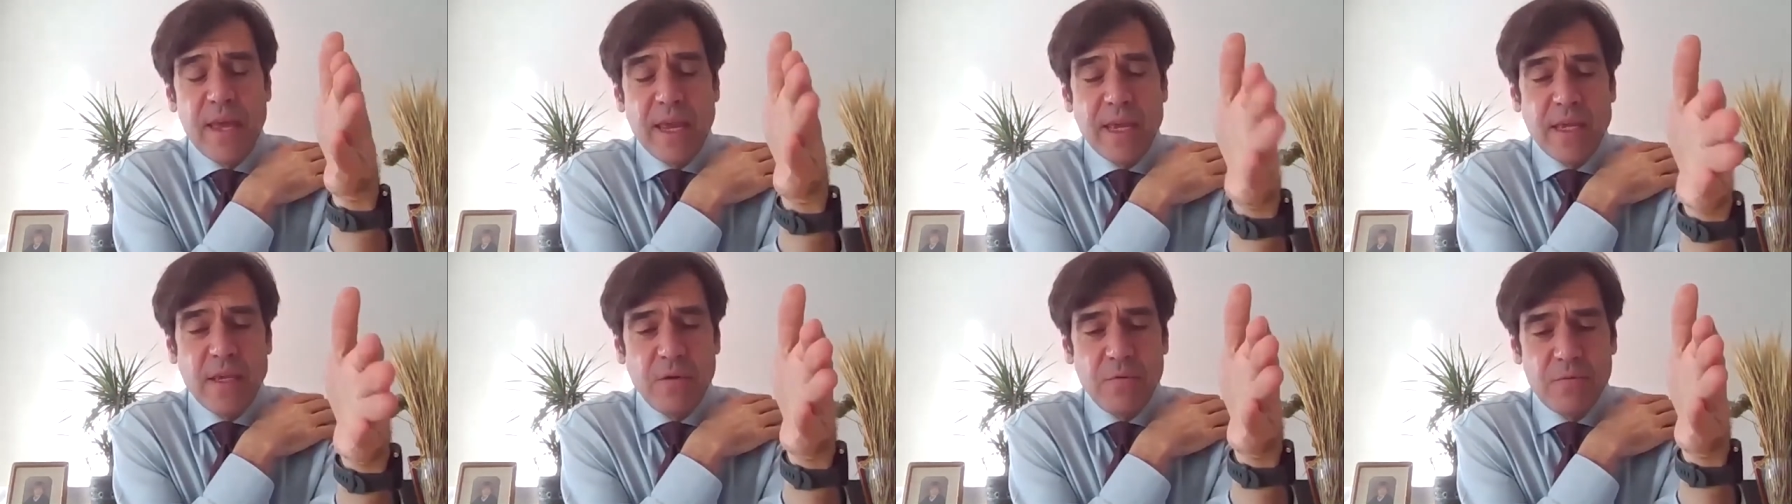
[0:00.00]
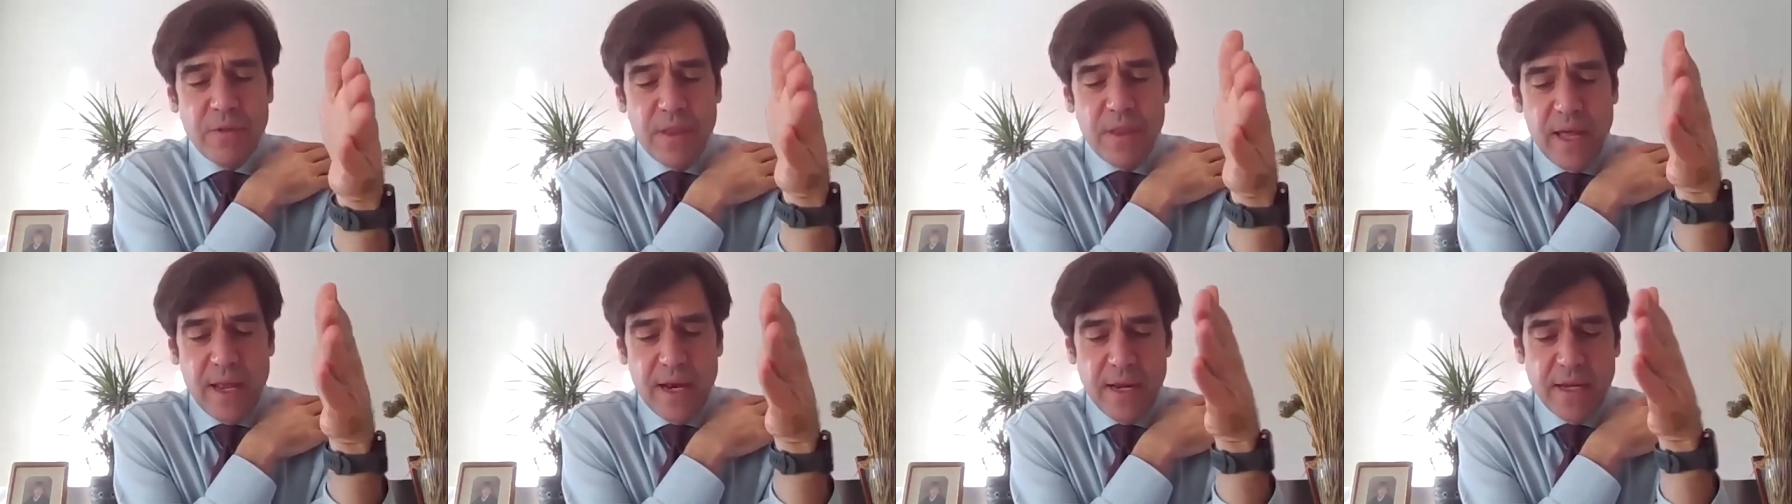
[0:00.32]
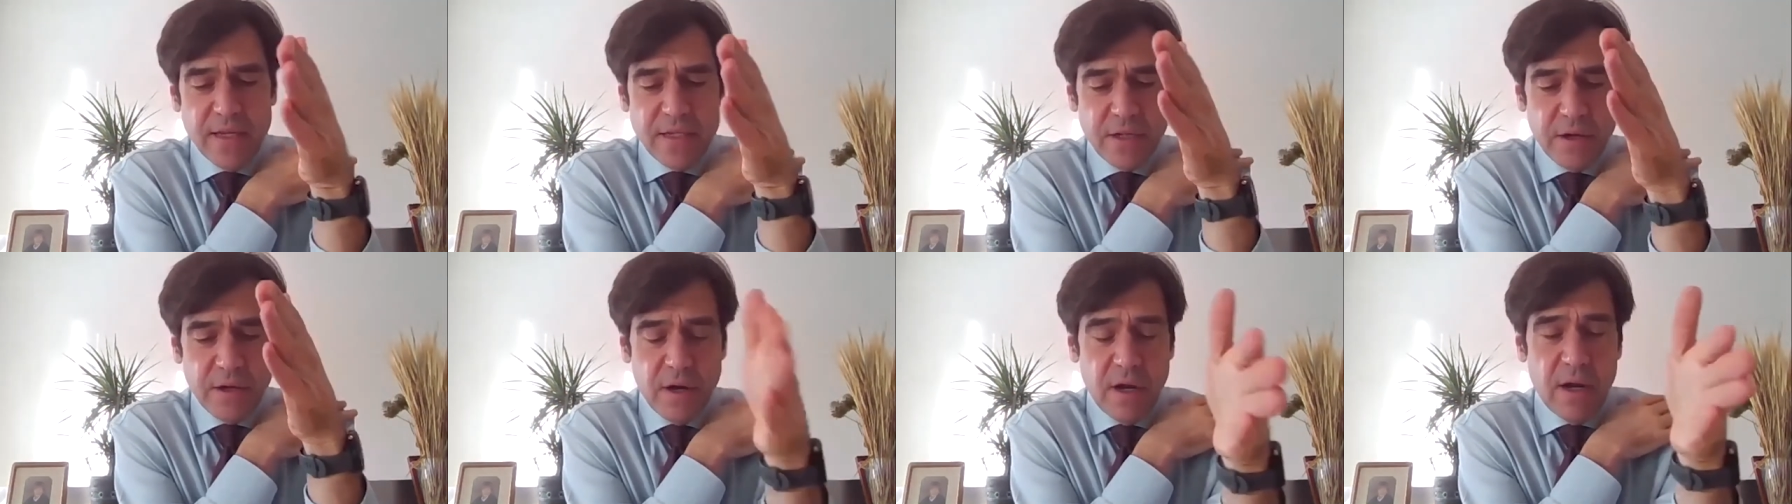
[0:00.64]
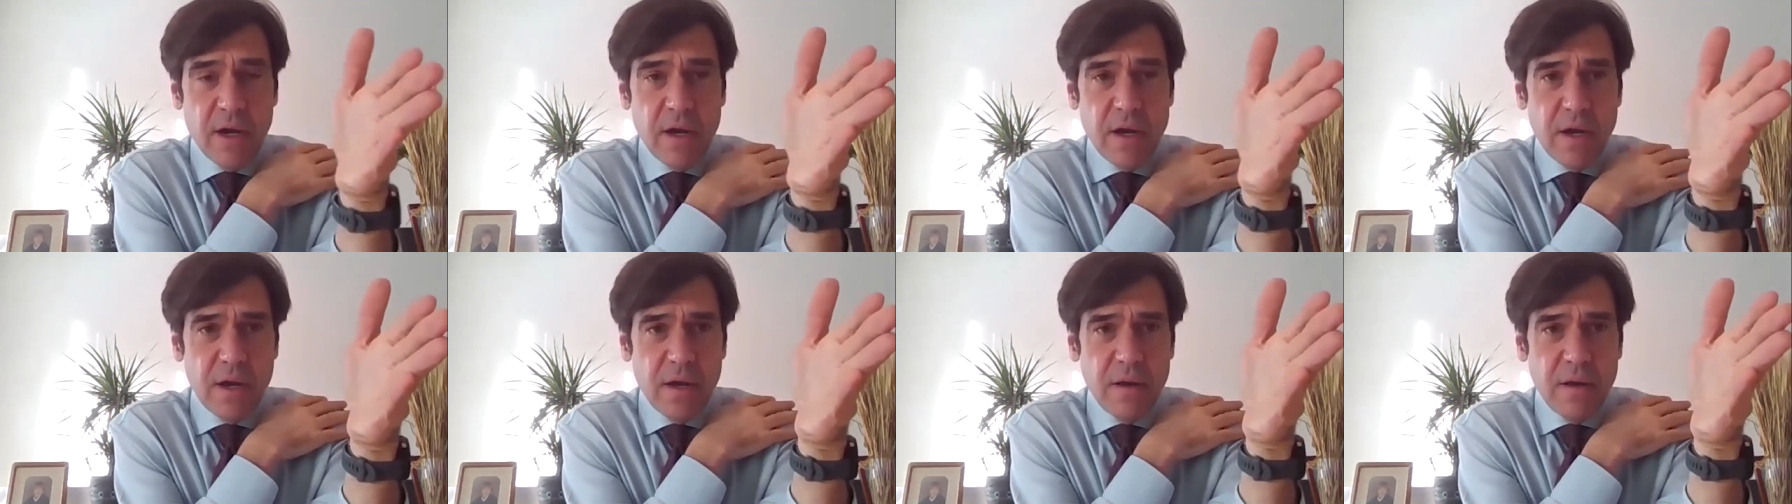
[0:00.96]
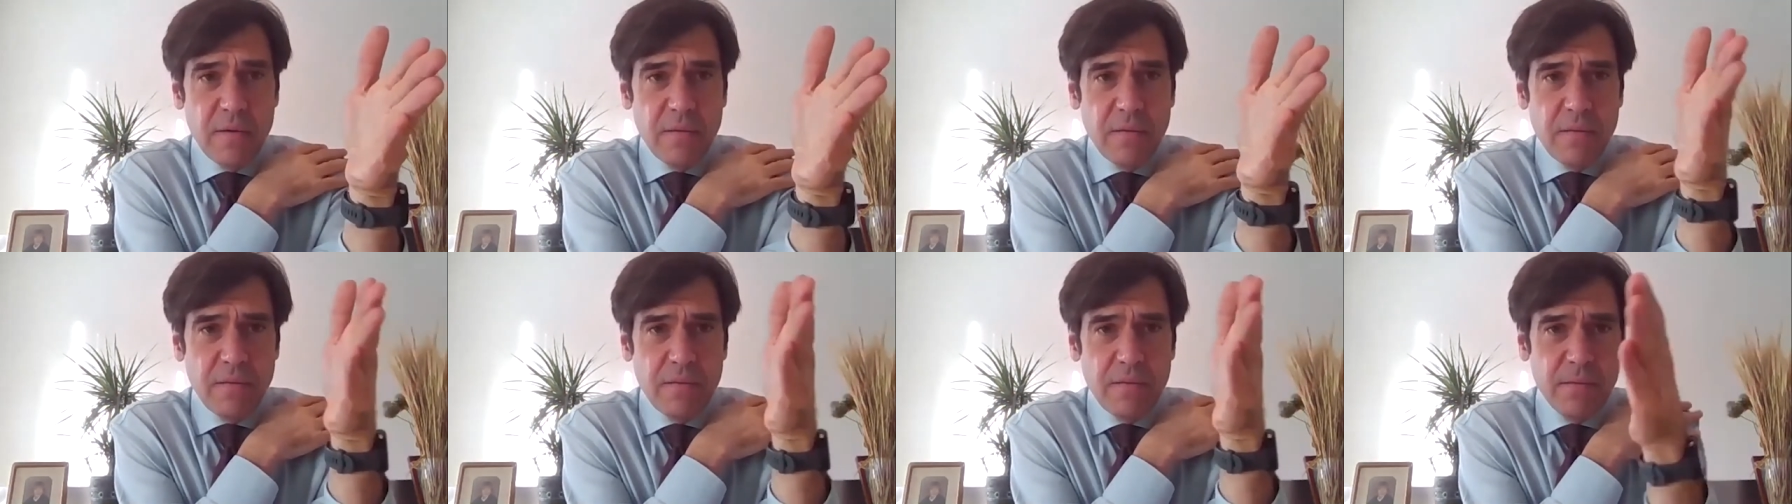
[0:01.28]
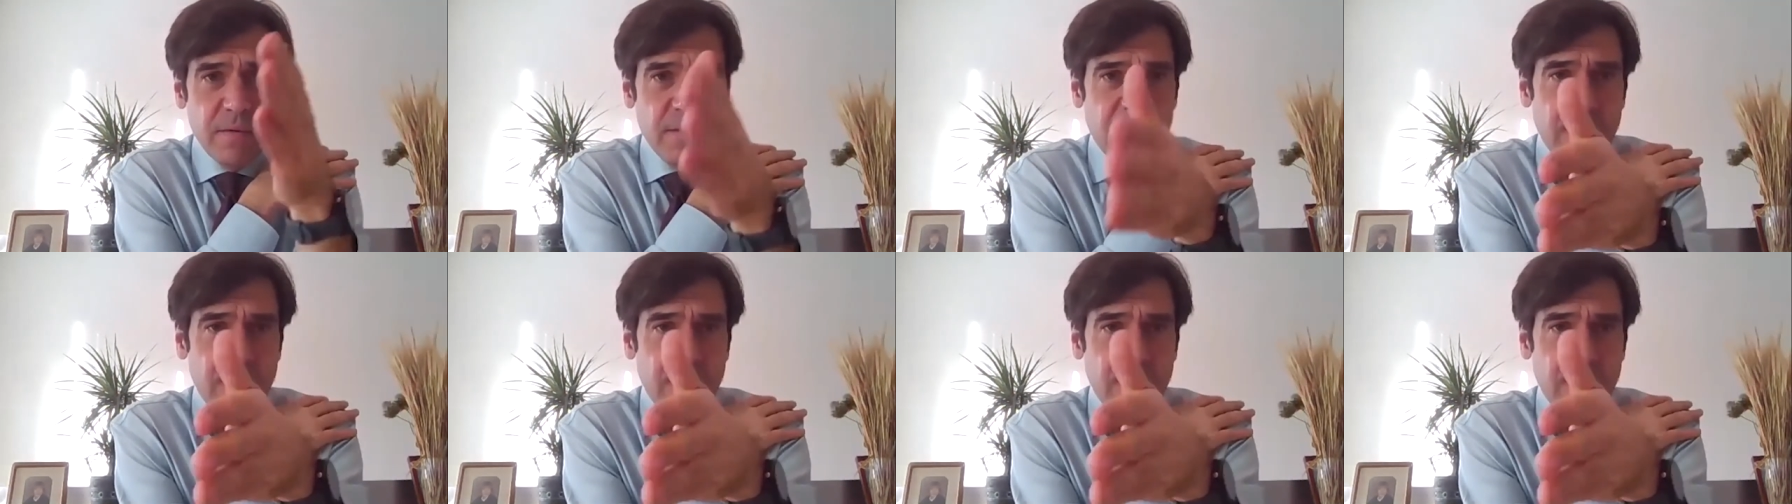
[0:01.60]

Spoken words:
Thank you for that answer,